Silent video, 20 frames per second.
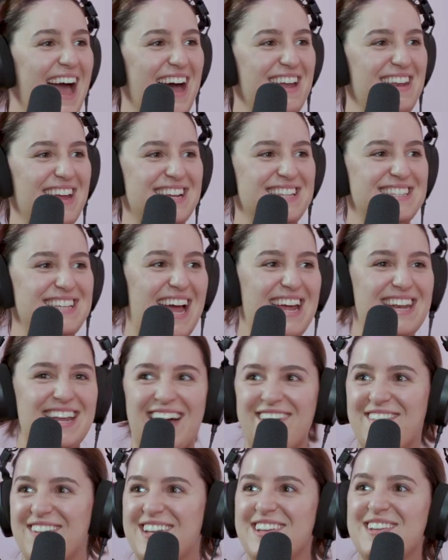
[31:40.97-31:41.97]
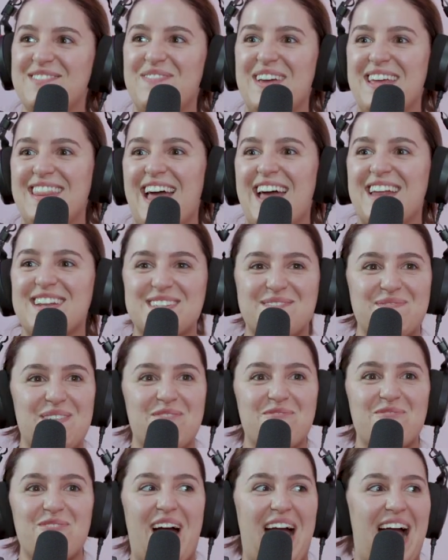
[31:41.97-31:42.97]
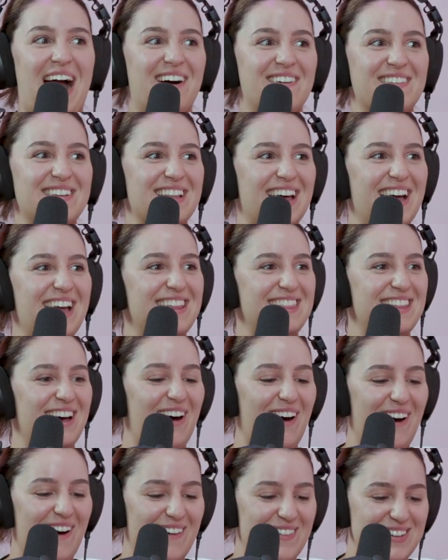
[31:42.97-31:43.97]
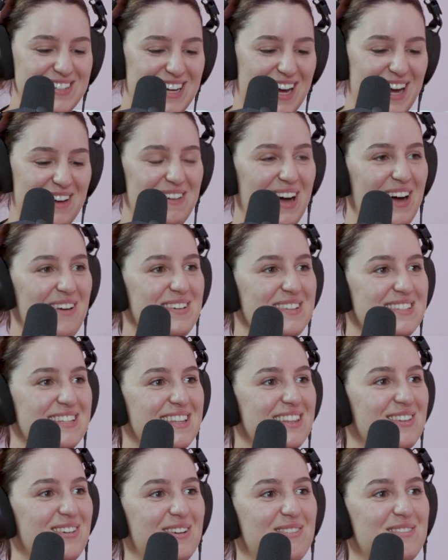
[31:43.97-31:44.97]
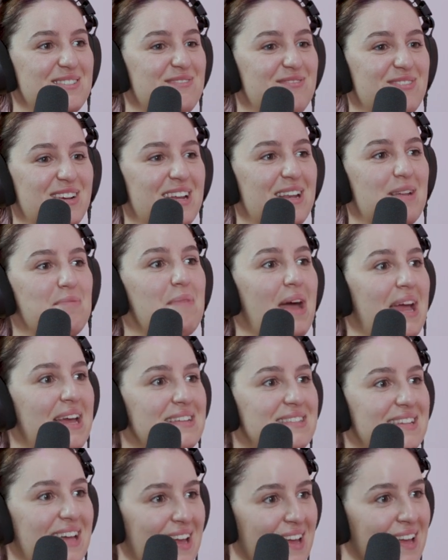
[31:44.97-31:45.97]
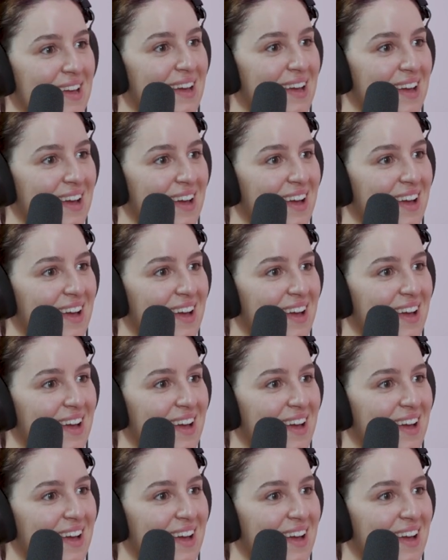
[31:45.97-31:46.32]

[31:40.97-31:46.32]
Our next date night would just be there and just be wowed like the whole time. I thought it was freaking amazing.